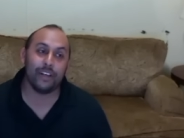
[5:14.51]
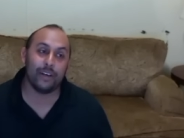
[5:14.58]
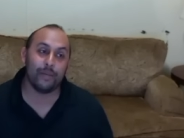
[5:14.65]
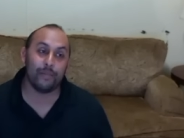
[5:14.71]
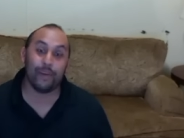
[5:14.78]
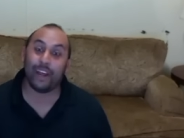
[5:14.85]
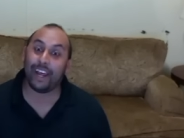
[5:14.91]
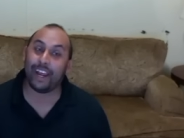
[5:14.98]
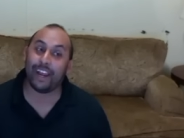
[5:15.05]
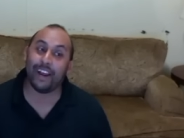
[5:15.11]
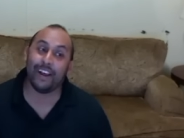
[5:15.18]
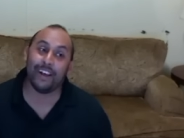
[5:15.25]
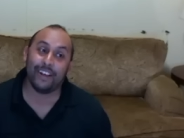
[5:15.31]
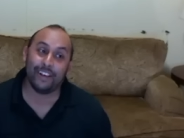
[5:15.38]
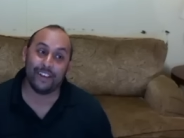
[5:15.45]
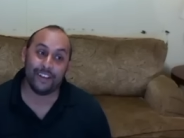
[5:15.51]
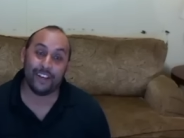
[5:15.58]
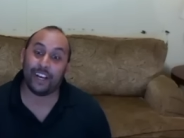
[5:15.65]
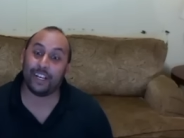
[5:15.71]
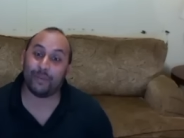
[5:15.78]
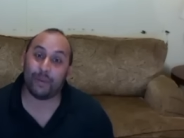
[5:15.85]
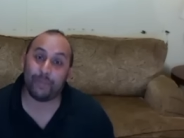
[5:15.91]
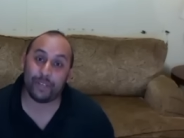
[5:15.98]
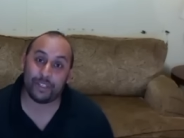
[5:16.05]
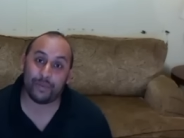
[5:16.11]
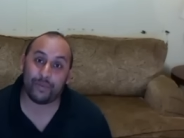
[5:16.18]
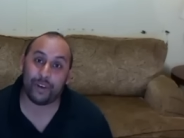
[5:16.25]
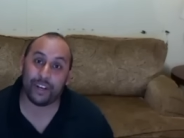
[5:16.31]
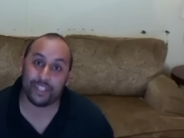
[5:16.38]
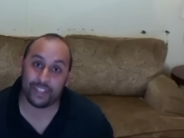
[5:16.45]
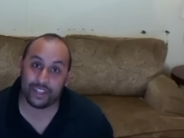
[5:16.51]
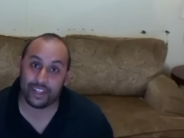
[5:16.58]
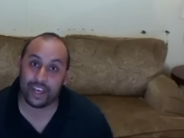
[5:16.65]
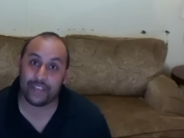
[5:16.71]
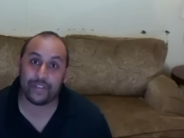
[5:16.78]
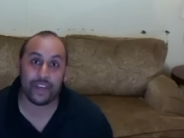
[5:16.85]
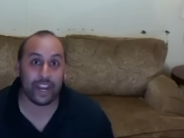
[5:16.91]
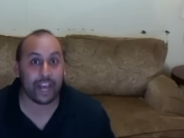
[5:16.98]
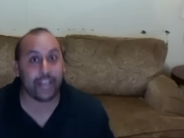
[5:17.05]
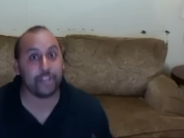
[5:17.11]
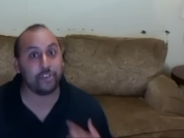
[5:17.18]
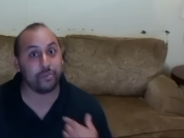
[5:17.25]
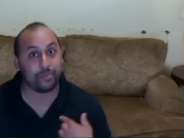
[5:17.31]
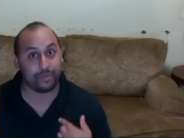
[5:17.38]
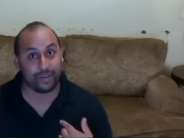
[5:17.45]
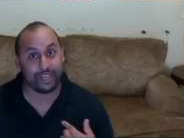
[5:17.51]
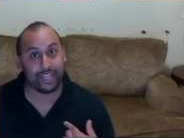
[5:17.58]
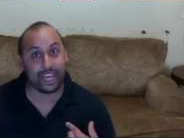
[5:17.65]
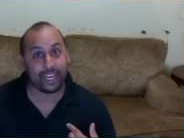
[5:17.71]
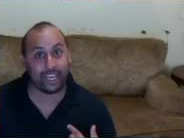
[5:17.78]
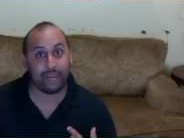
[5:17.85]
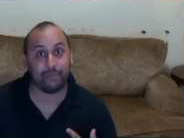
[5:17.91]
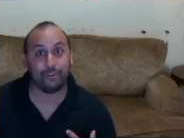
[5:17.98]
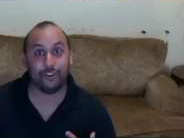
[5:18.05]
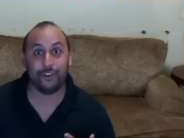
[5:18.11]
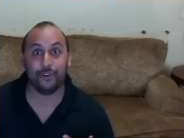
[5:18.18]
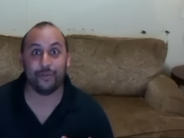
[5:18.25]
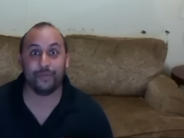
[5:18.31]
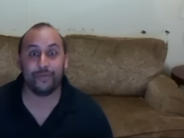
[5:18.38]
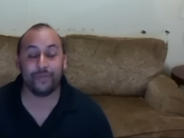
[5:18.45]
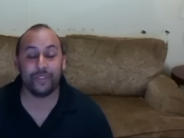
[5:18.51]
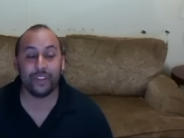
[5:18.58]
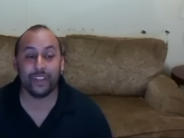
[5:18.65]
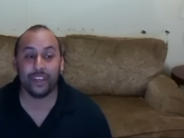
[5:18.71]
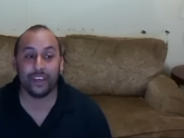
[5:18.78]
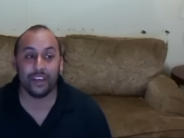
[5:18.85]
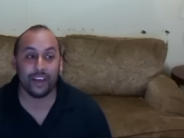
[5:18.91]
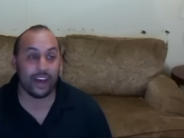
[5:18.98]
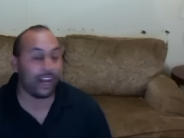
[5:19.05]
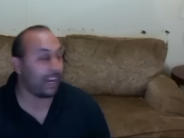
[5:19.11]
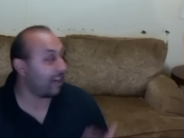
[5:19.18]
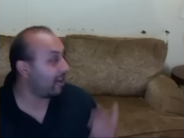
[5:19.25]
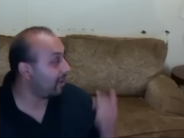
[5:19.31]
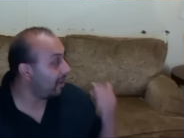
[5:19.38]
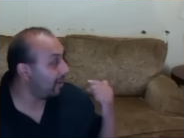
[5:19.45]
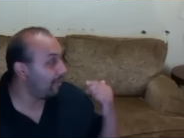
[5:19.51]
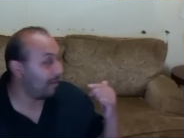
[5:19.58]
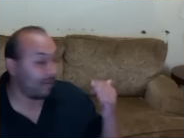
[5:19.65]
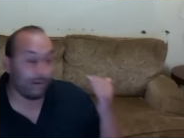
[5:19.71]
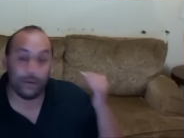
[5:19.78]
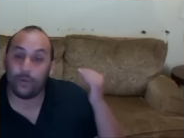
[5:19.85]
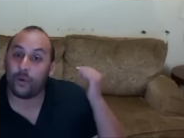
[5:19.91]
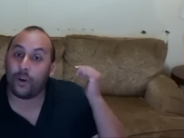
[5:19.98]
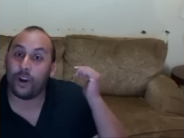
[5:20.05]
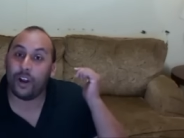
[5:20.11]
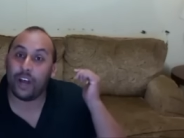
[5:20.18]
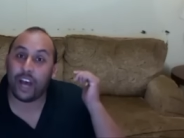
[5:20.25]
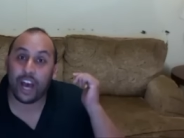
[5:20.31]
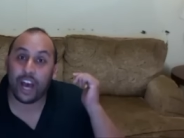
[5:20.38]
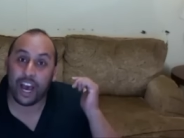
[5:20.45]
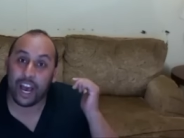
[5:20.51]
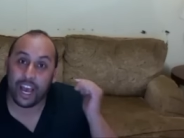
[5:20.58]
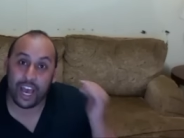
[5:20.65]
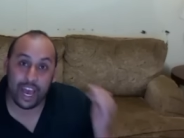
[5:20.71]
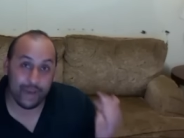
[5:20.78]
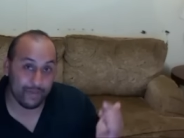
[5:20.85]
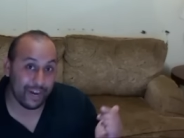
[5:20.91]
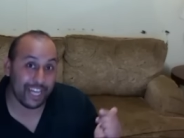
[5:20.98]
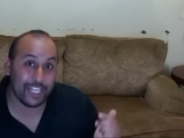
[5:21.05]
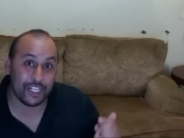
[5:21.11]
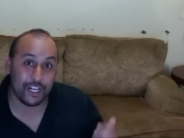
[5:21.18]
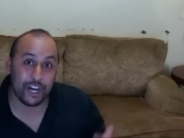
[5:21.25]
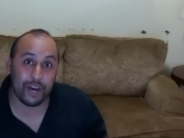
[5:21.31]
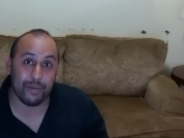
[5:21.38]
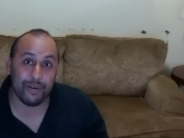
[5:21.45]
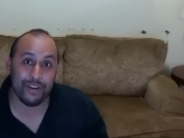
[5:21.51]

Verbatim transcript: But hey, you guys might be surprised on that that I do play that game too. I caught a lot of Pokemon were at my job.